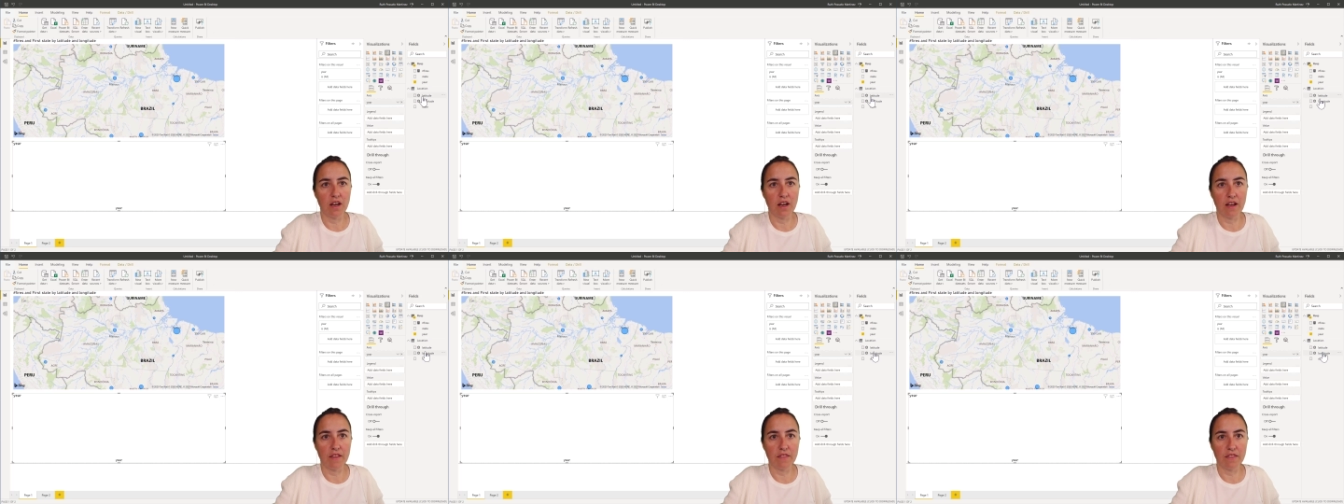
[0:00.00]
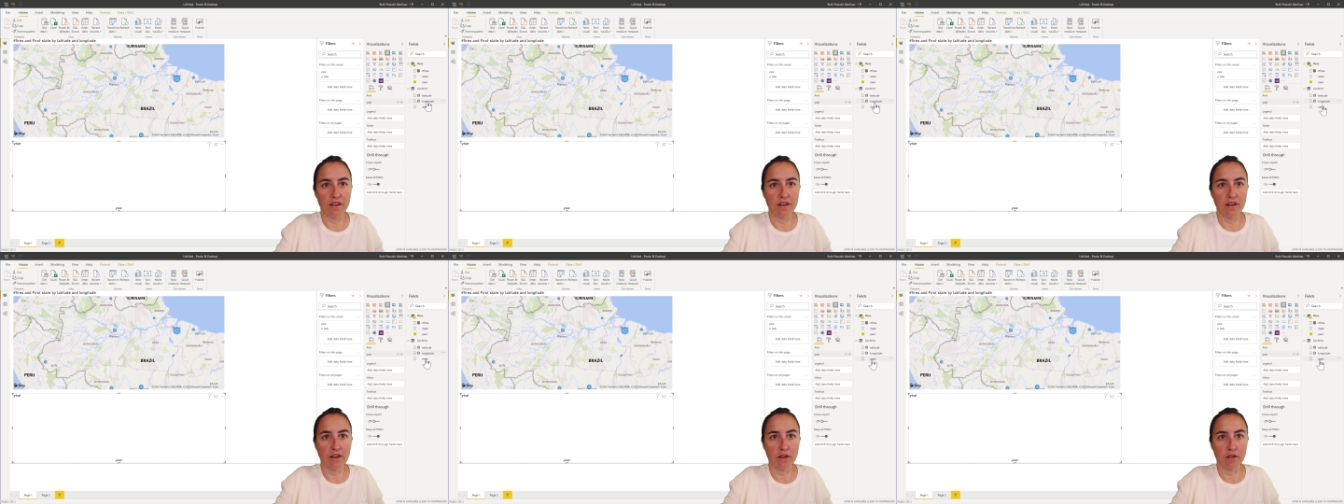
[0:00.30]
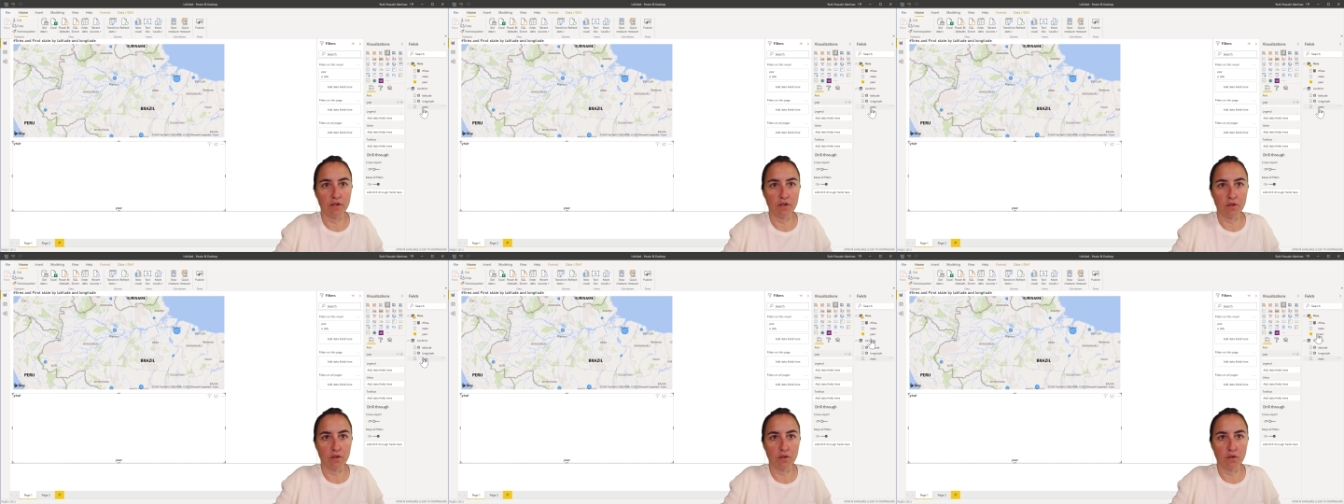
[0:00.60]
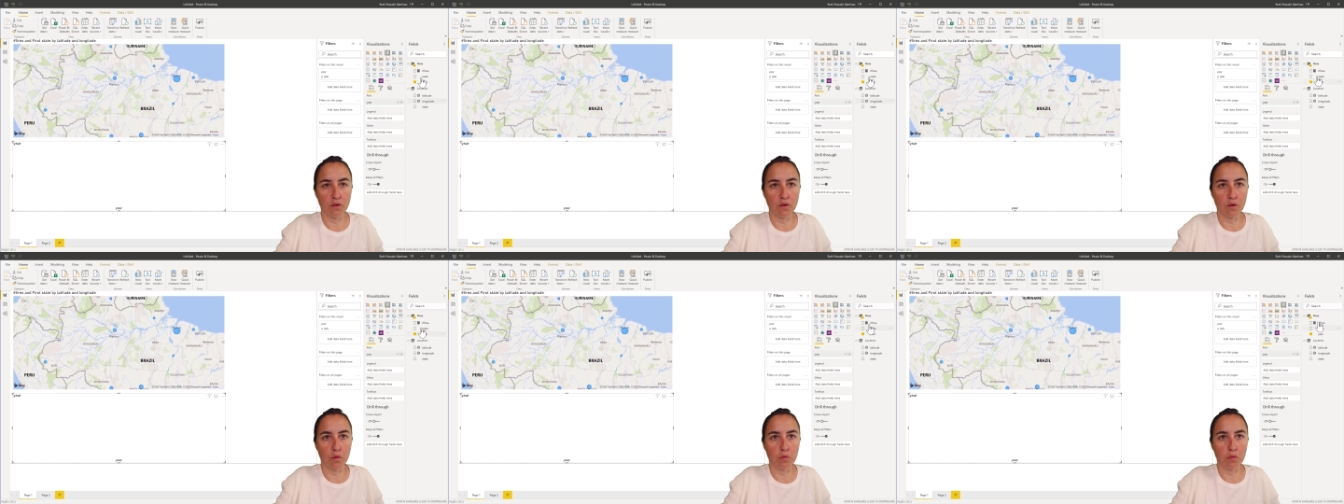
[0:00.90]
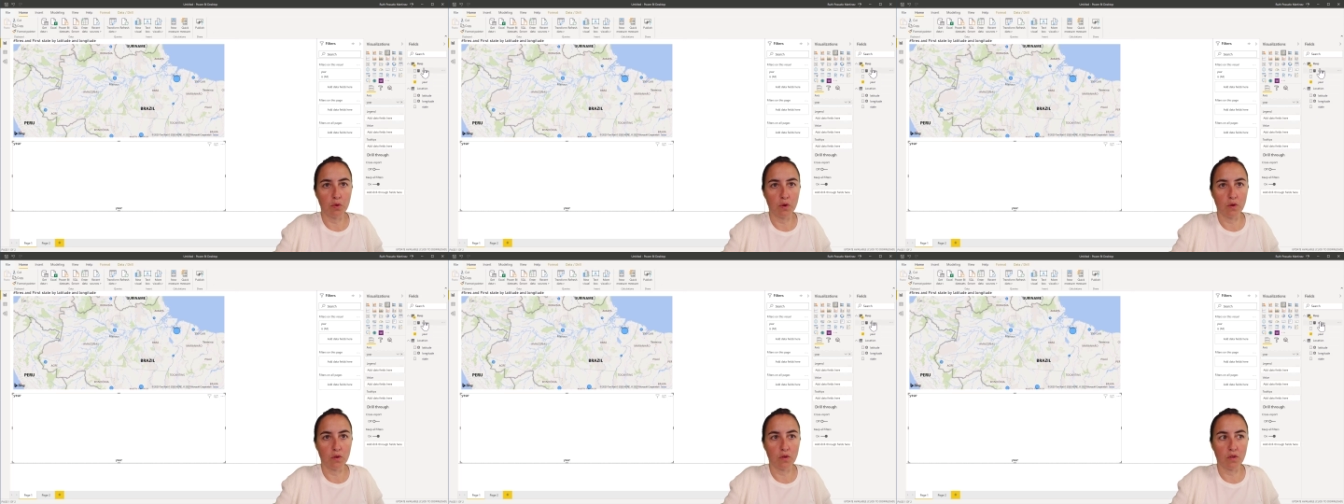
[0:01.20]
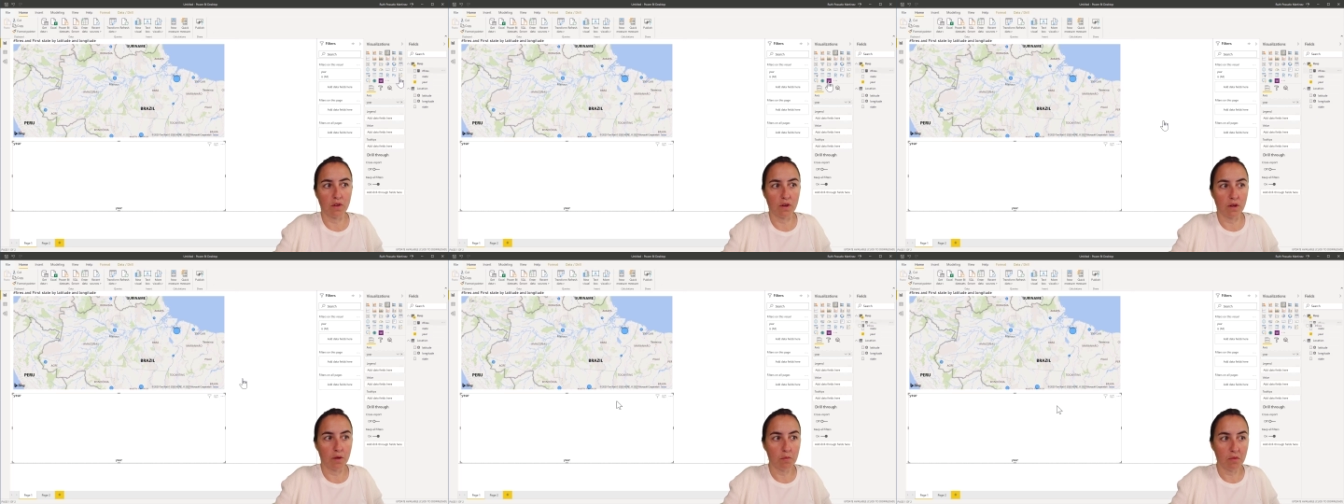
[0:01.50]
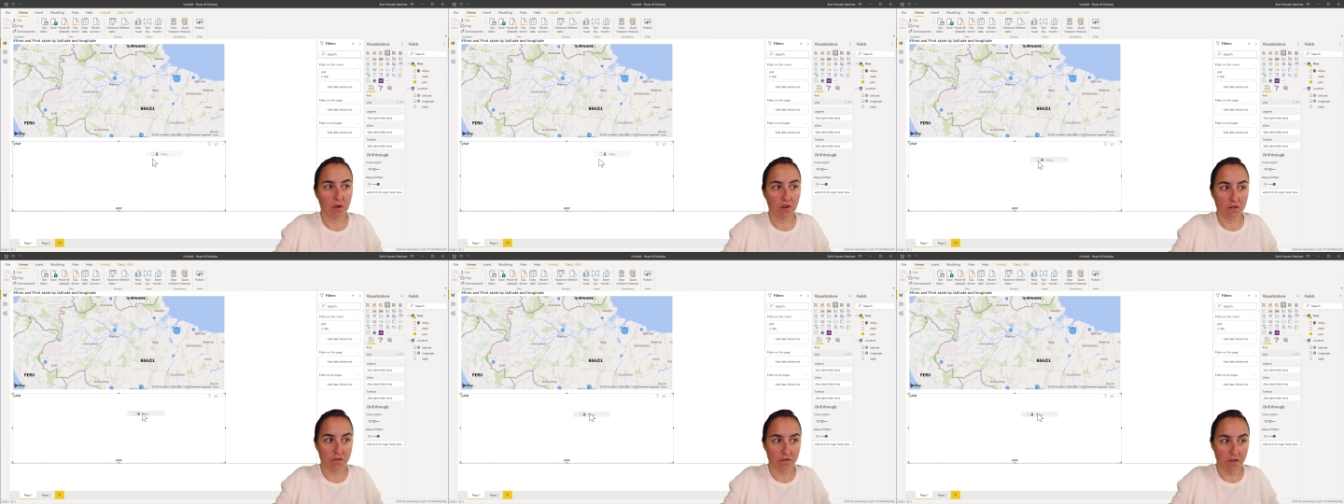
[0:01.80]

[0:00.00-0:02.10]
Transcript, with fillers: and then I'm going to put the number of